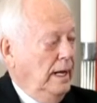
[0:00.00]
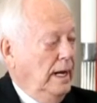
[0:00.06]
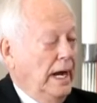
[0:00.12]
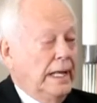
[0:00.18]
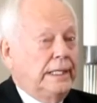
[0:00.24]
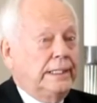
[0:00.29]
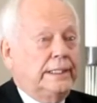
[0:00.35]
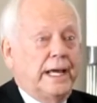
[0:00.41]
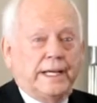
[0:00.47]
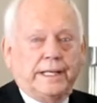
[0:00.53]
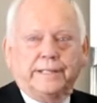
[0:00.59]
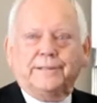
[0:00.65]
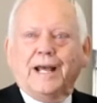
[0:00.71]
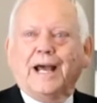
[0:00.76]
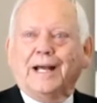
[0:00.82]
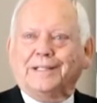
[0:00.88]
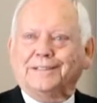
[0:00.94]
I like
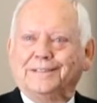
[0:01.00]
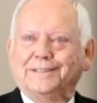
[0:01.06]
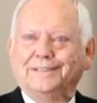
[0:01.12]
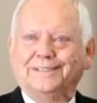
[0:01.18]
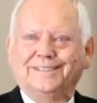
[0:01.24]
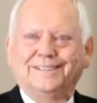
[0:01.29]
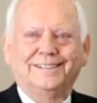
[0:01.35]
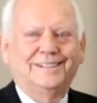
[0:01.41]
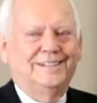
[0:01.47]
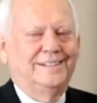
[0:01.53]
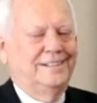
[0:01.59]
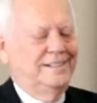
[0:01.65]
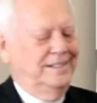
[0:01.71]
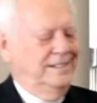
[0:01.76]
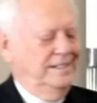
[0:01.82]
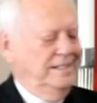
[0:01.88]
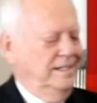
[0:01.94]

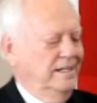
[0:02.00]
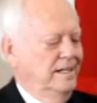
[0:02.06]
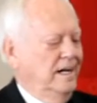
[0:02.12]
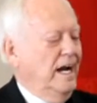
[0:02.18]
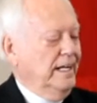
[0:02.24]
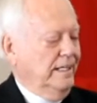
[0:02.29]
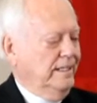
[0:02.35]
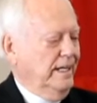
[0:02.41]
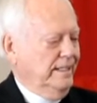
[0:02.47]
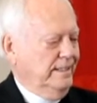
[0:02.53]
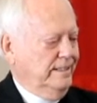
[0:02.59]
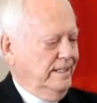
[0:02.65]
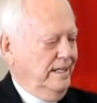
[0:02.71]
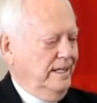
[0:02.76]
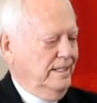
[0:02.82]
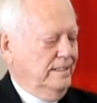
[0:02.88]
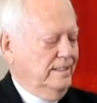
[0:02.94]
that. I like
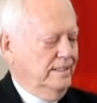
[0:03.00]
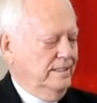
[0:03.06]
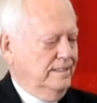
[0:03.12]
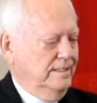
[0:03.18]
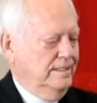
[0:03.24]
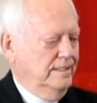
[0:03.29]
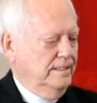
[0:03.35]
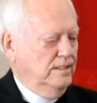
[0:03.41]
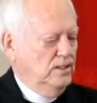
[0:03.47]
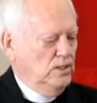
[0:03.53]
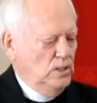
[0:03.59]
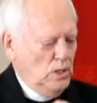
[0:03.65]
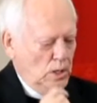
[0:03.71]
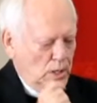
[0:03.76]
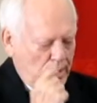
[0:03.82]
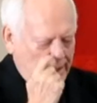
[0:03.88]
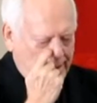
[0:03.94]
that.
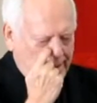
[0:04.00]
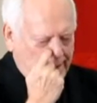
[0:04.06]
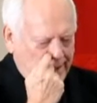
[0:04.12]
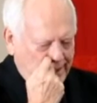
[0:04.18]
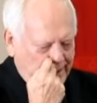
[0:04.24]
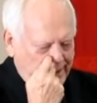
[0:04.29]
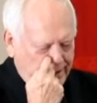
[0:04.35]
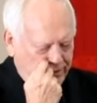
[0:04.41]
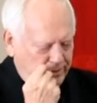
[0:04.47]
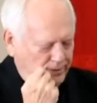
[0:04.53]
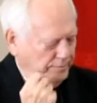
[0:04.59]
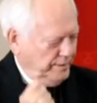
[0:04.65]
And later the